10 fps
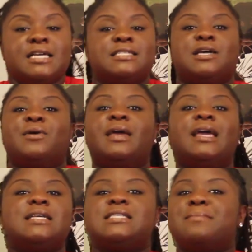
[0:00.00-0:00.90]
So he
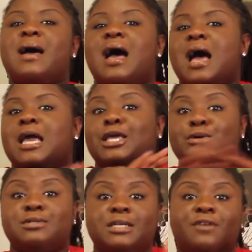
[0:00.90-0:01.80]
gets him high
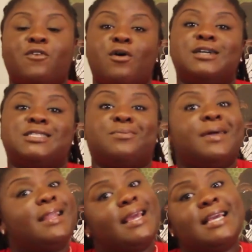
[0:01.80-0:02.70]
using, of course, the
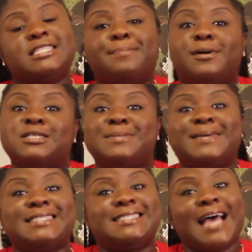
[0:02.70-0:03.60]
weed that he's supposed to
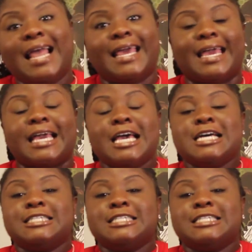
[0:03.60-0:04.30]
be selling.